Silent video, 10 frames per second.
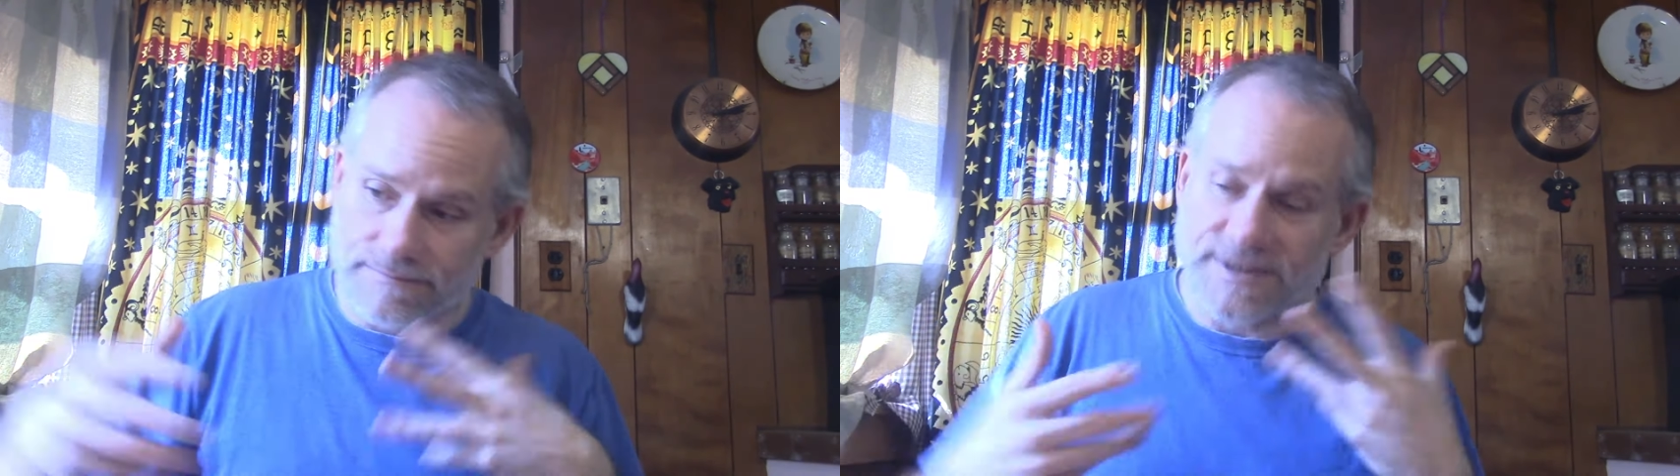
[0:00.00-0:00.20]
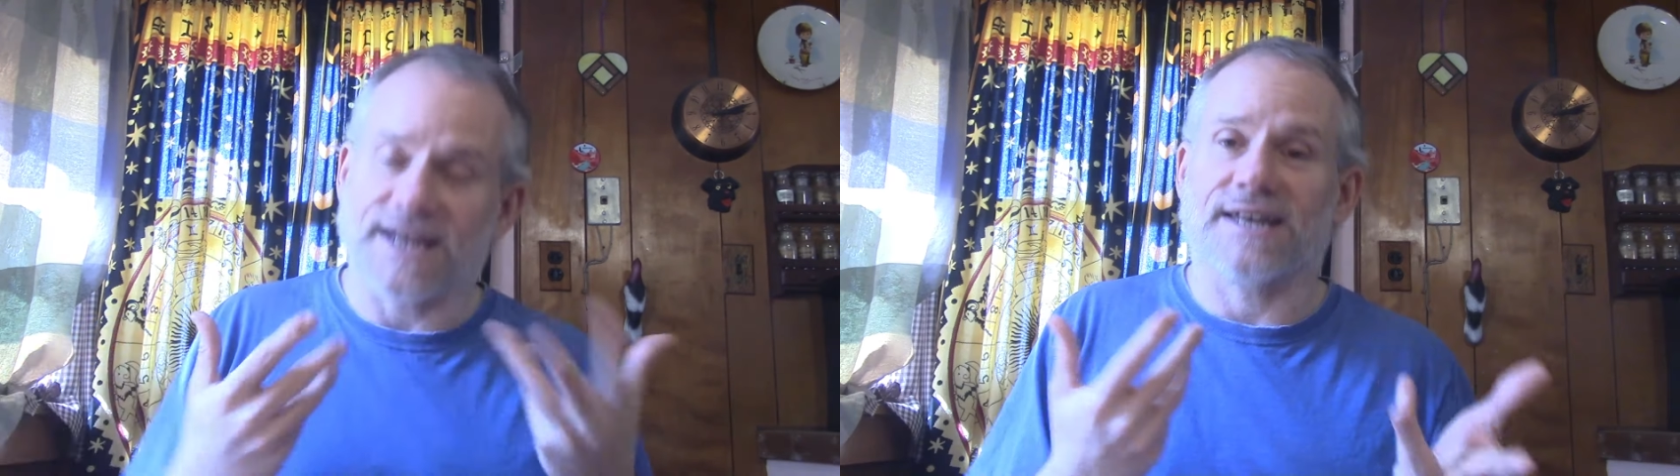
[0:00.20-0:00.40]

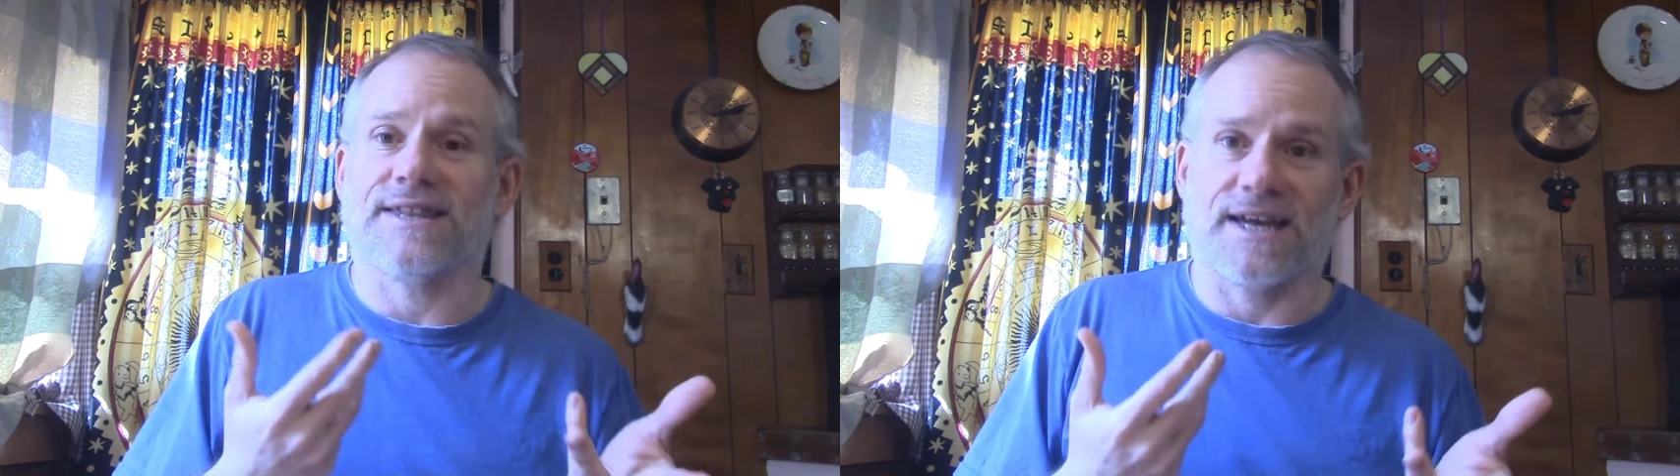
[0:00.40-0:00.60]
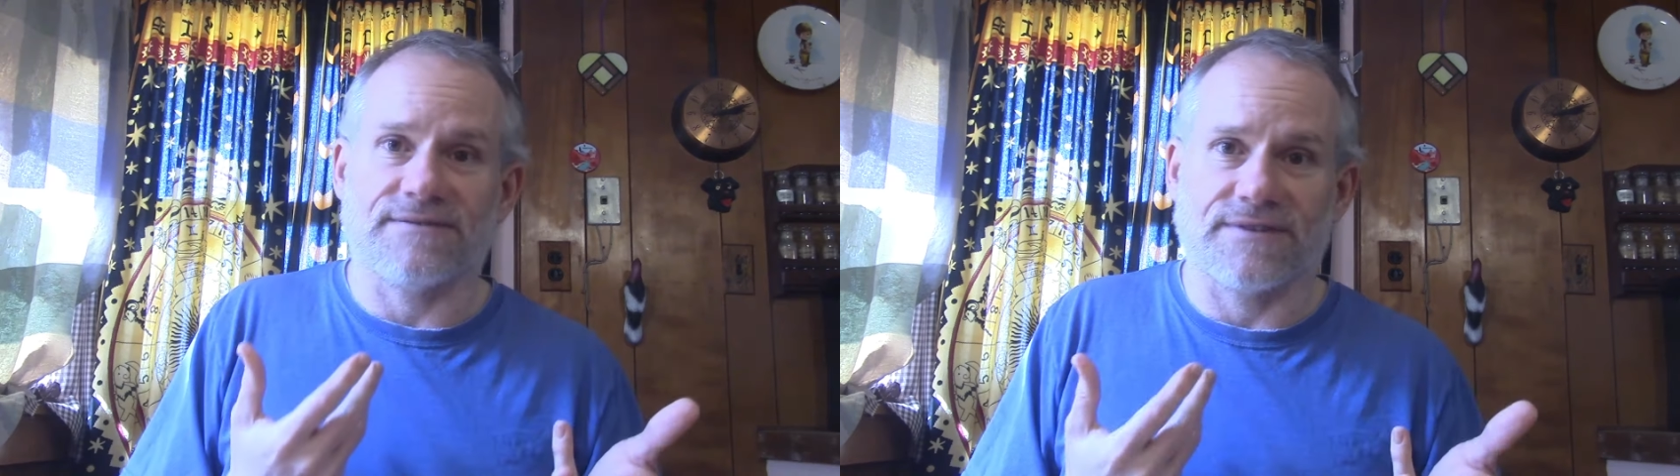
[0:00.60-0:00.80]
Taking
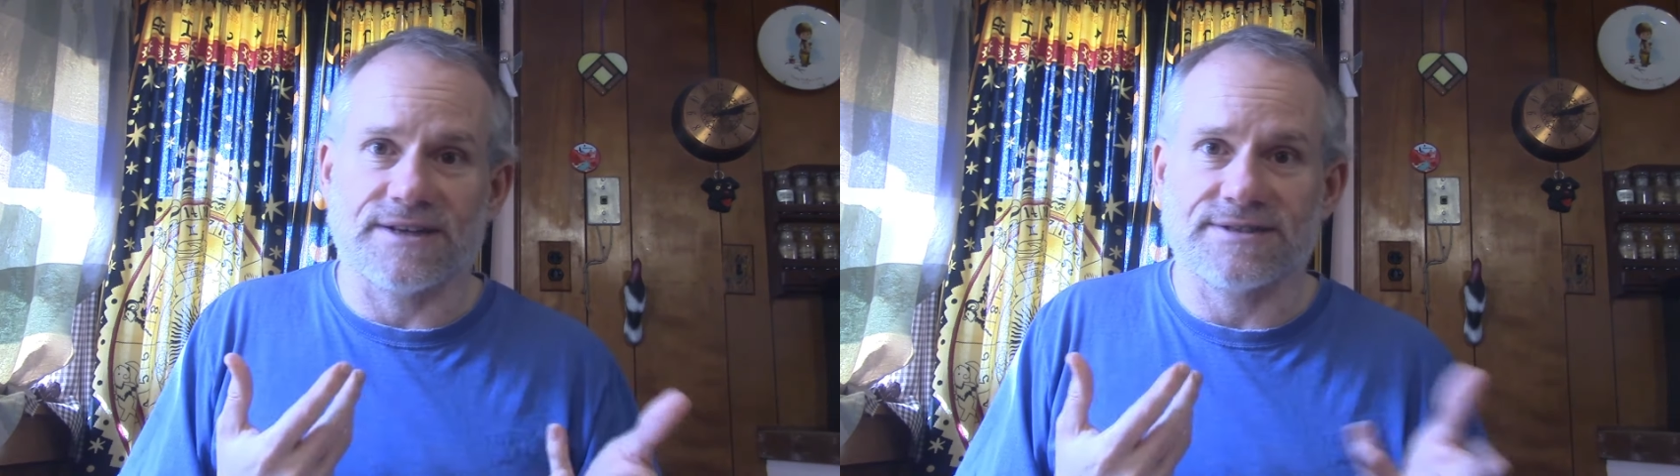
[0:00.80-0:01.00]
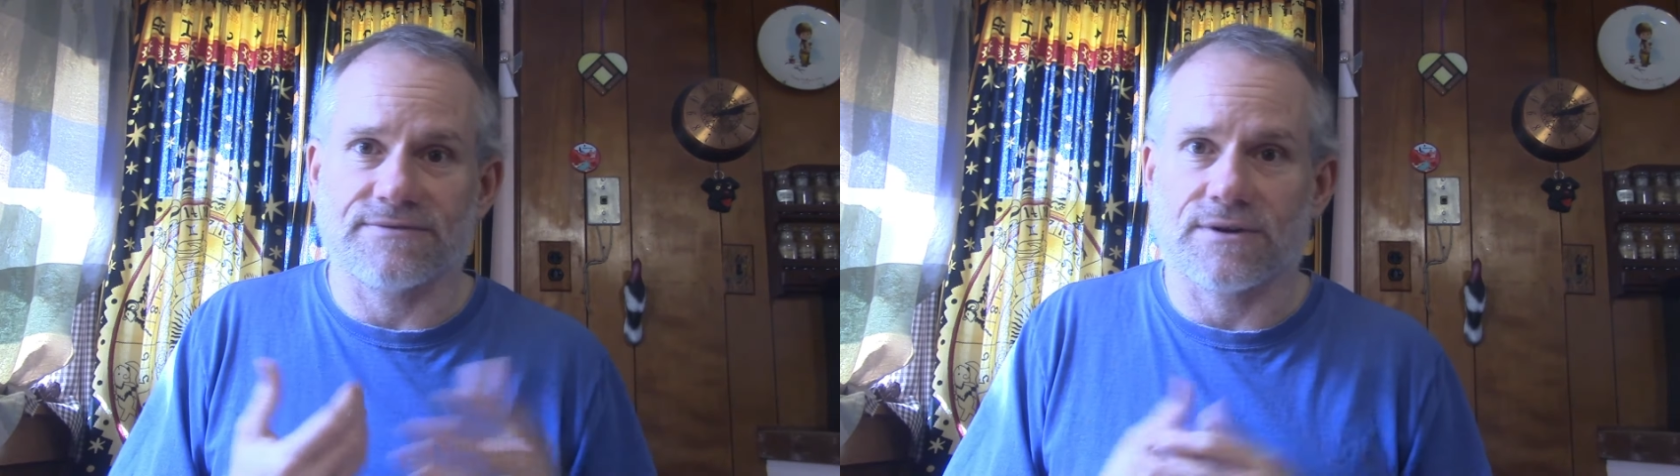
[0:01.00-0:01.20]
that
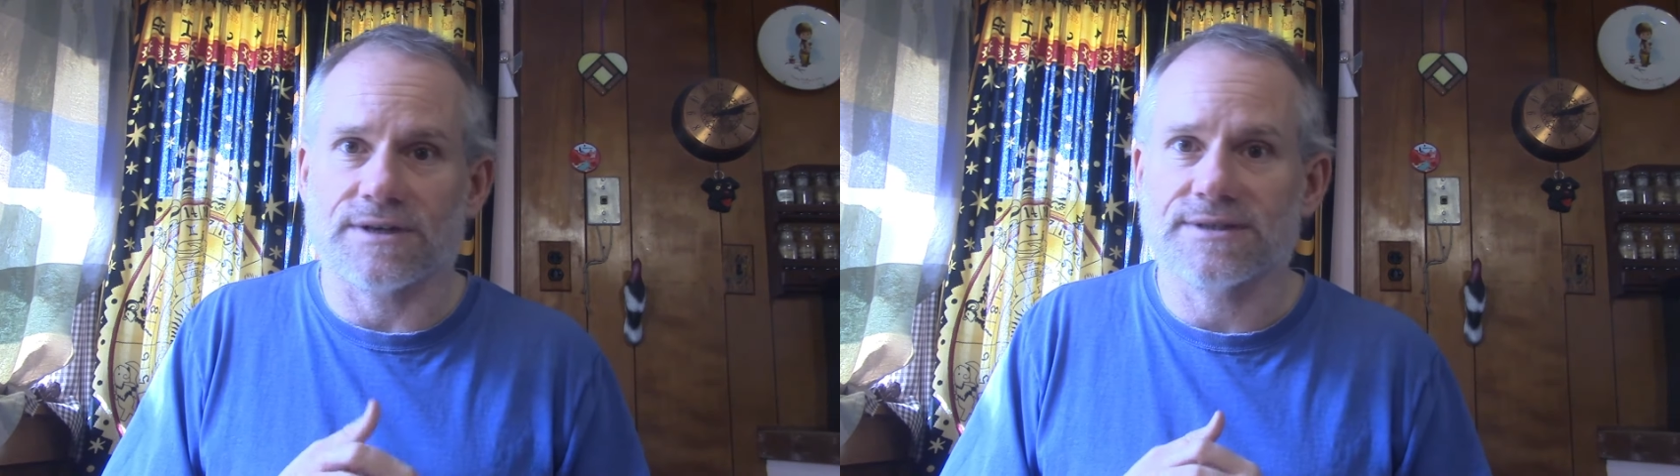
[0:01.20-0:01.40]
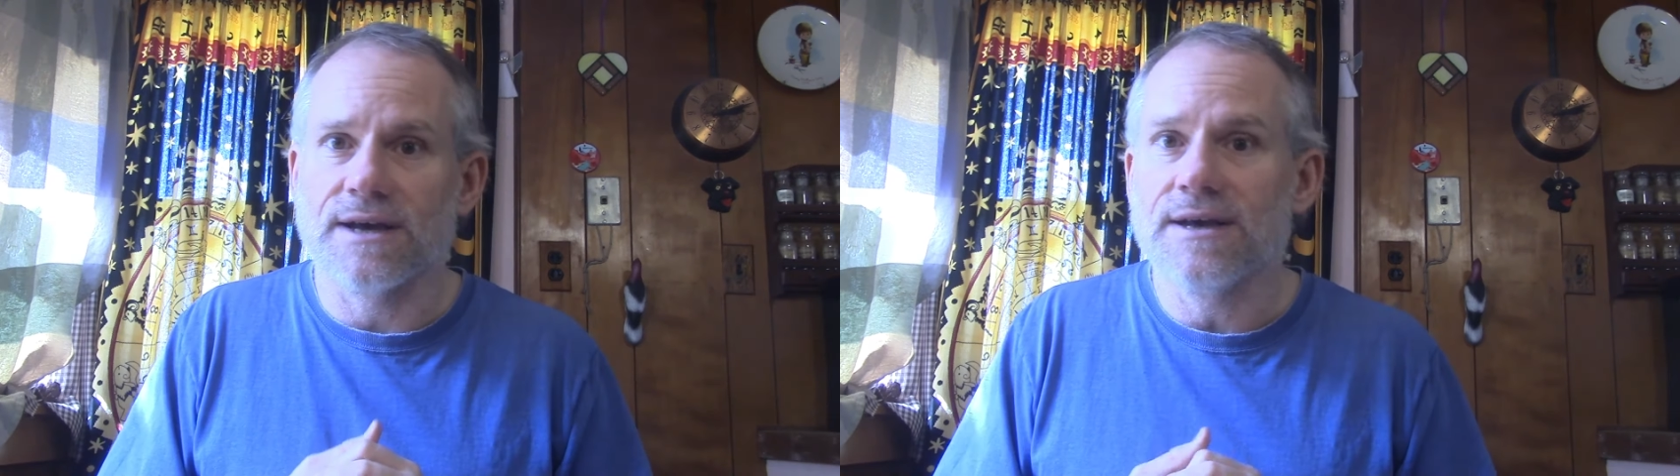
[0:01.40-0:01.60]
advice, of course.